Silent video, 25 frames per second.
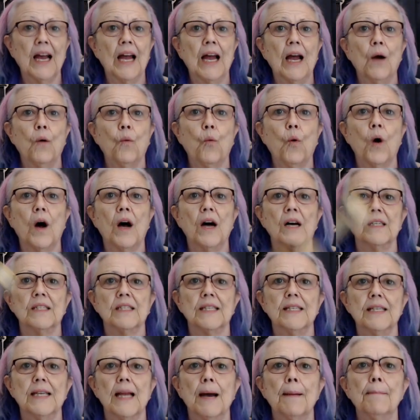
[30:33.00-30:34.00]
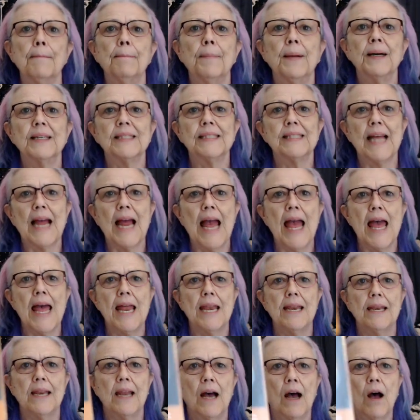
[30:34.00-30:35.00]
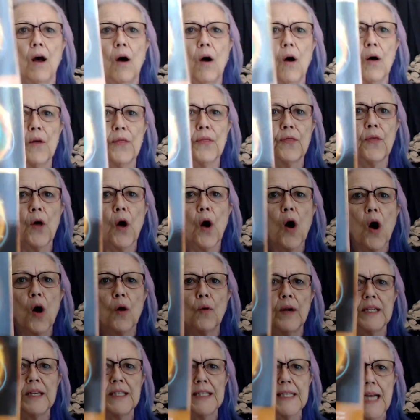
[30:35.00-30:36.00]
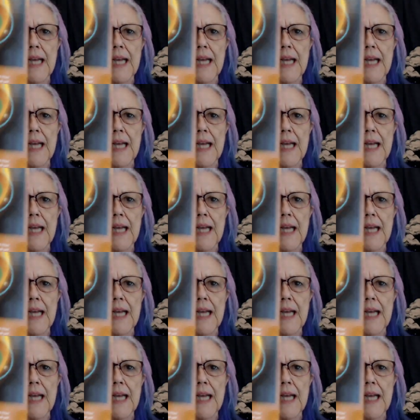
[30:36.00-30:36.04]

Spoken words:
was number 10, Authority.